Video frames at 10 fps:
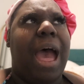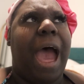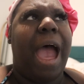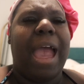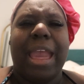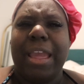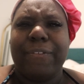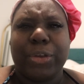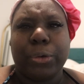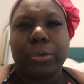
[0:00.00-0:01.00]
I
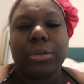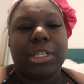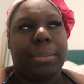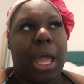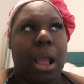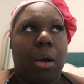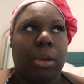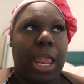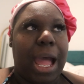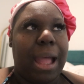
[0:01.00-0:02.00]
hate funerals, I'm not
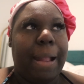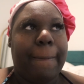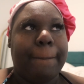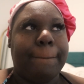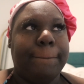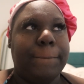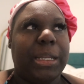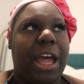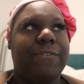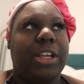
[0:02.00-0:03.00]
gonna lie,
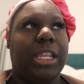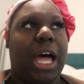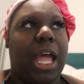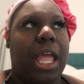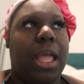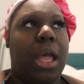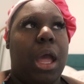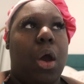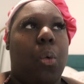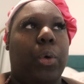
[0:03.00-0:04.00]
but I feel like
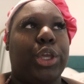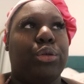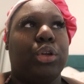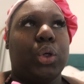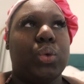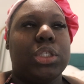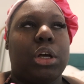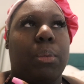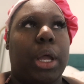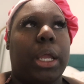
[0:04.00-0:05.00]
when you lose
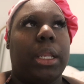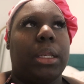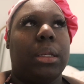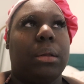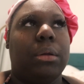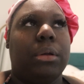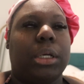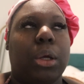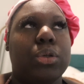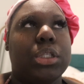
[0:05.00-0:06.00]
someone
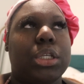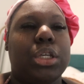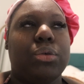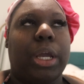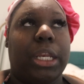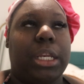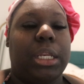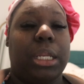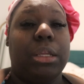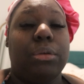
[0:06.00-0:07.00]
close to you
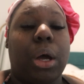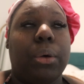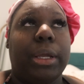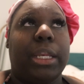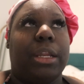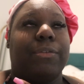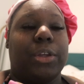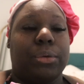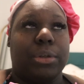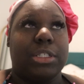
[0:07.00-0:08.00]
and you know in the
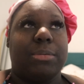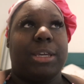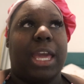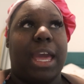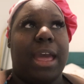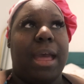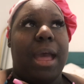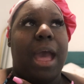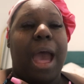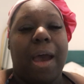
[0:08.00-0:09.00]
funerals to be had,
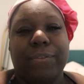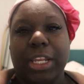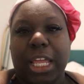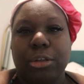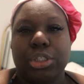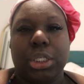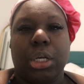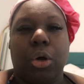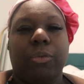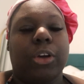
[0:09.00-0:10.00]
I feel like you should
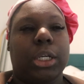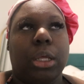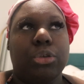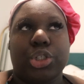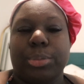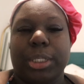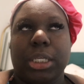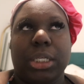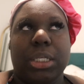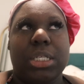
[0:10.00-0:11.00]
go for closure
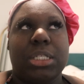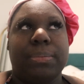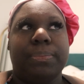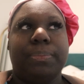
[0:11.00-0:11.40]
because